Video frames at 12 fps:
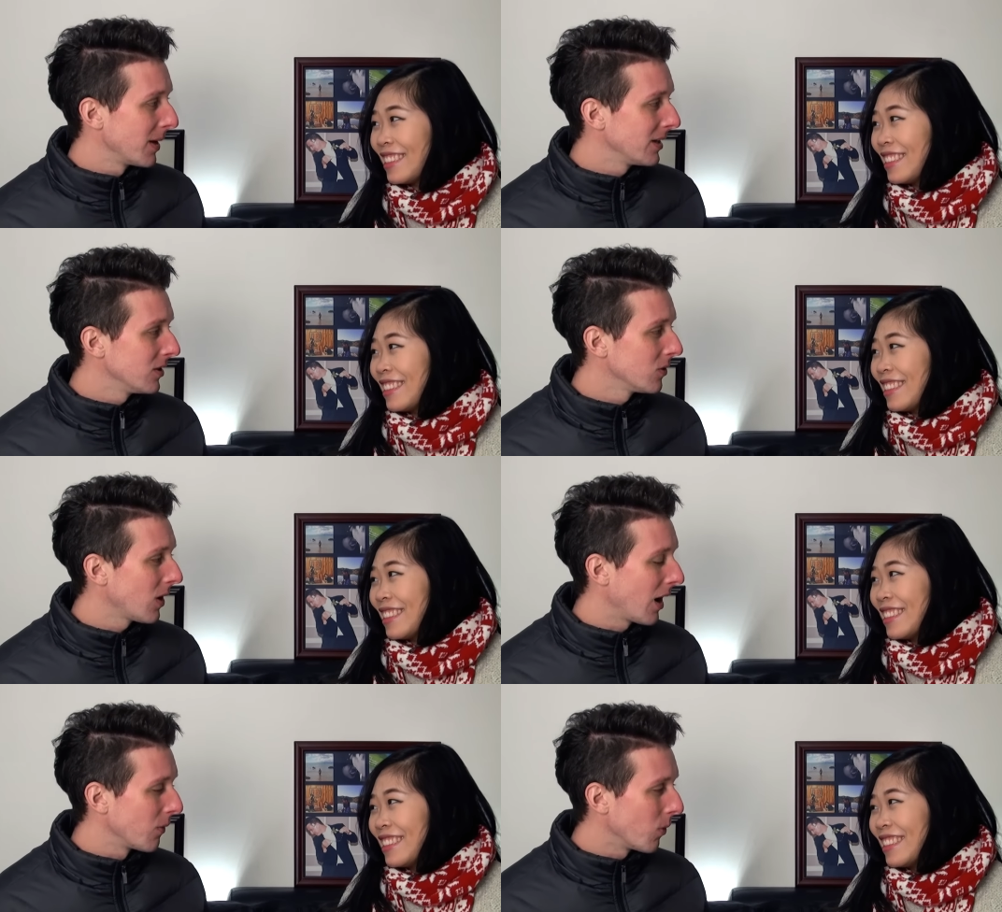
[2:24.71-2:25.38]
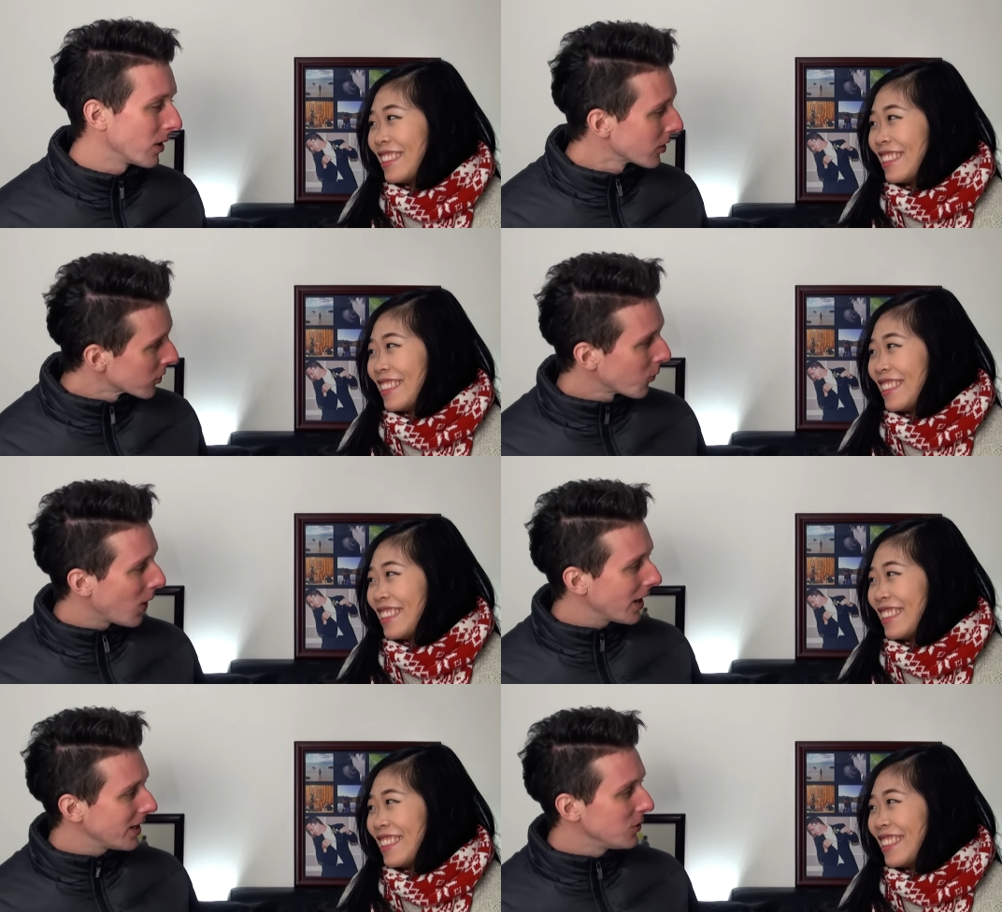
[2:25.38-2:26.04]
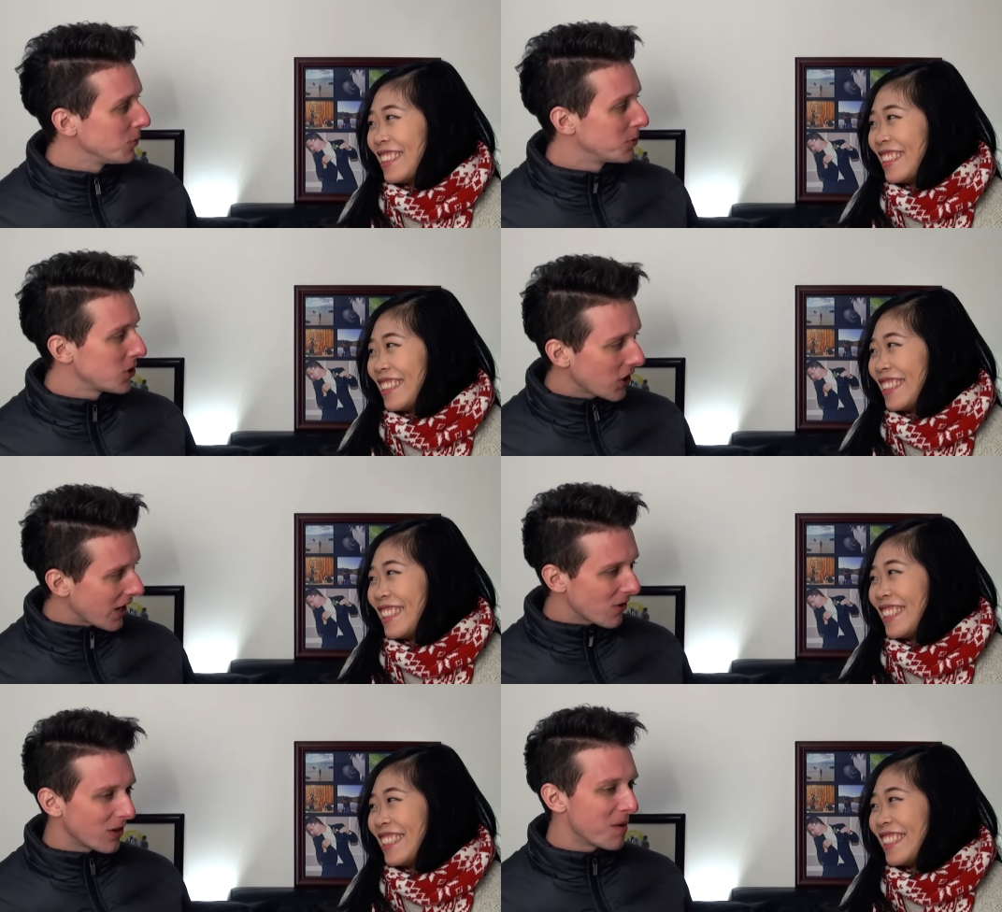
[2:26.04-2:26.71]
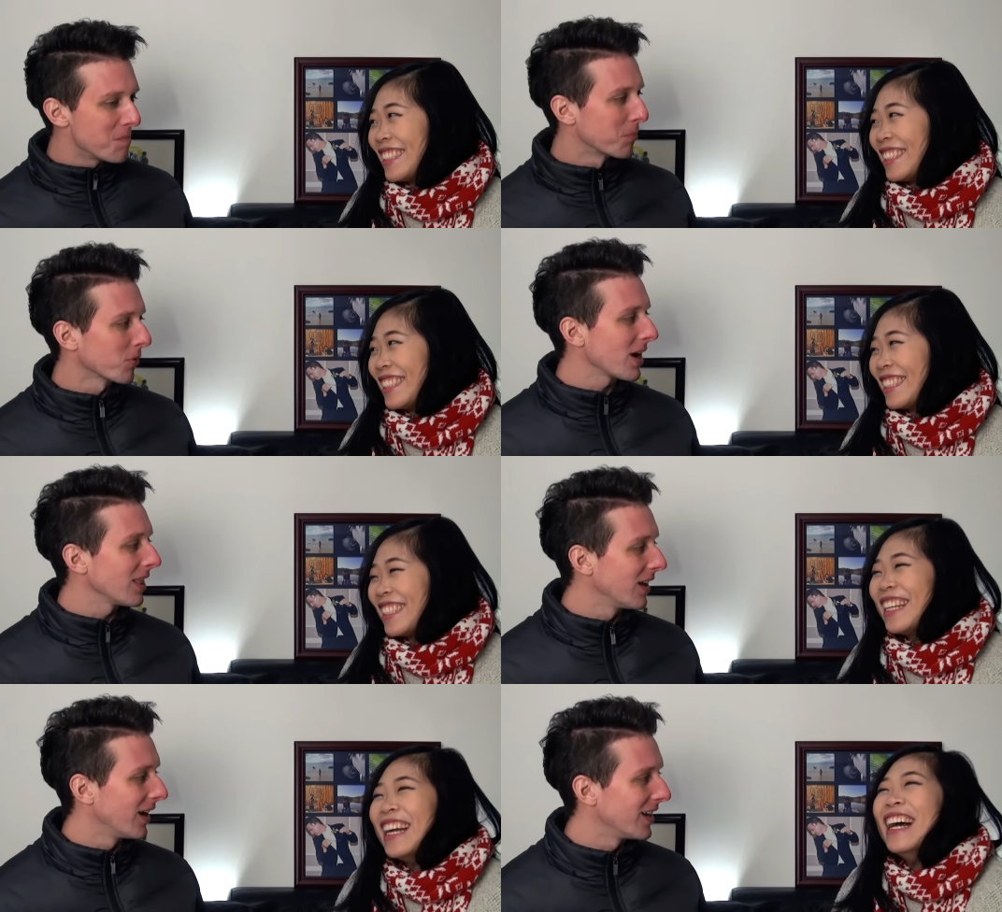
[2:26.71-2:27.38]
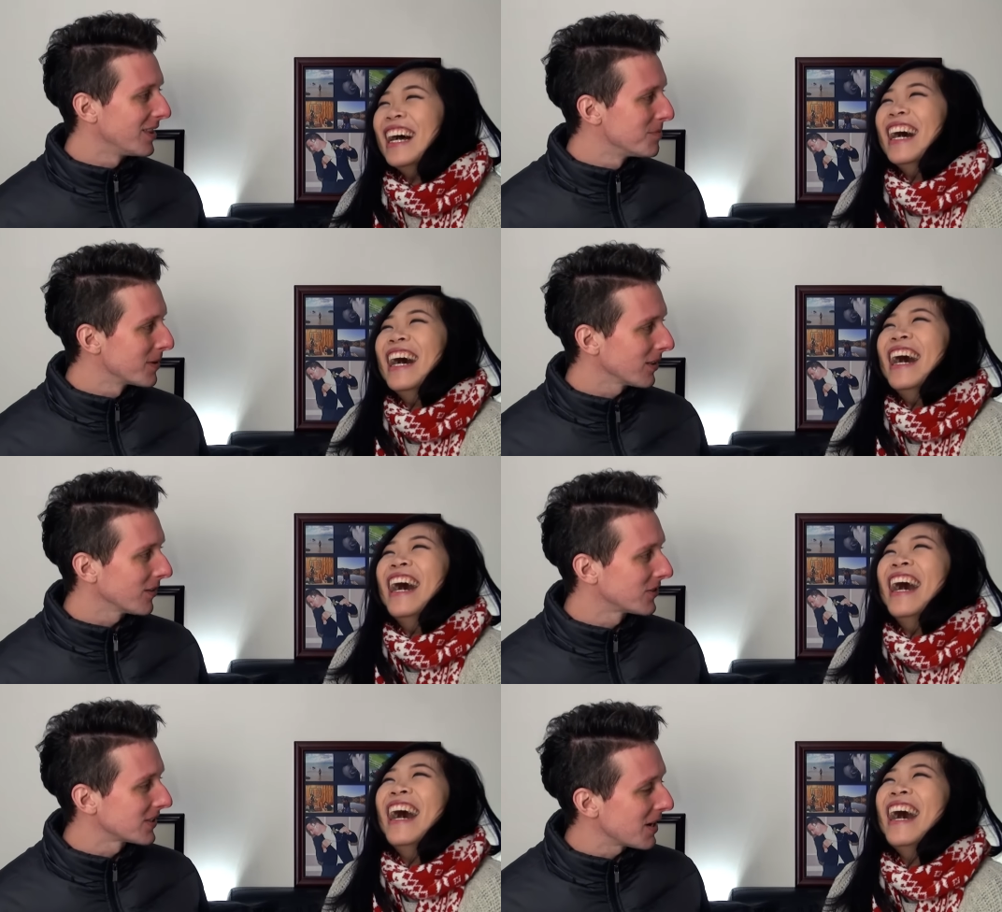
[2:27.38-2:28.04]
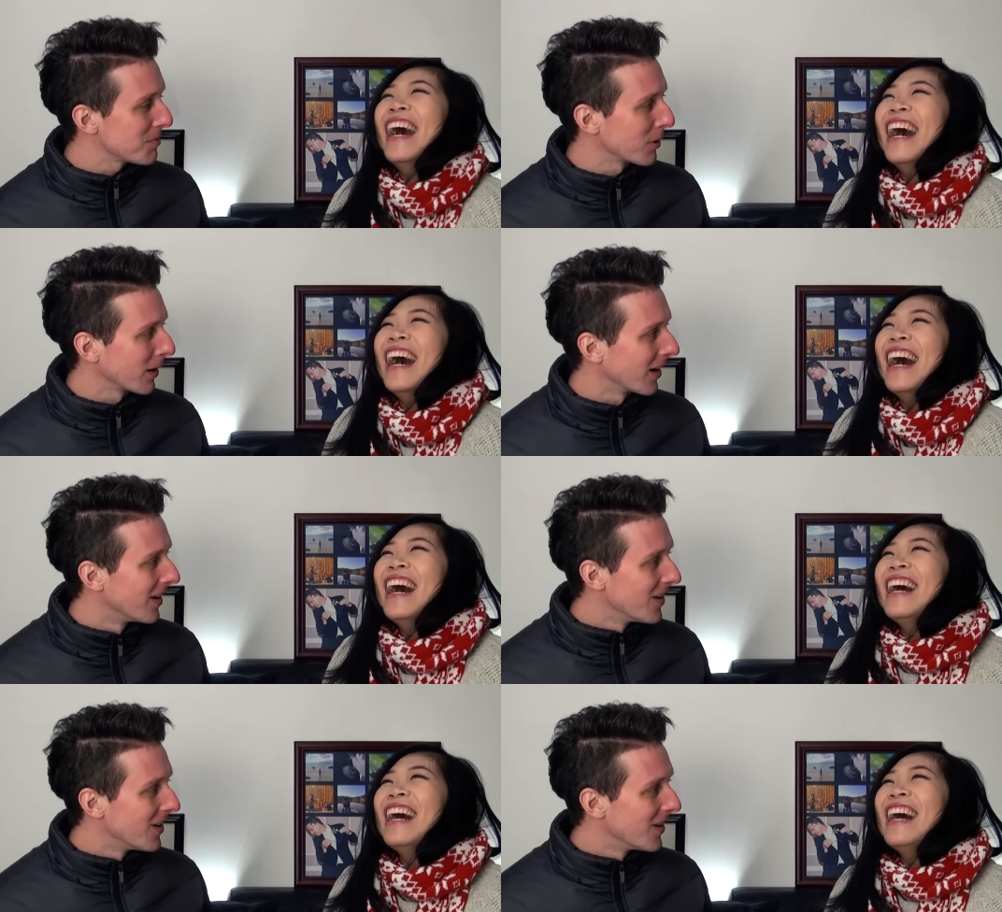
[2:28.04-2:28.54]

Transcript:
Speaker 1: met you, I wondered why you took out an umbrella in the middle of summer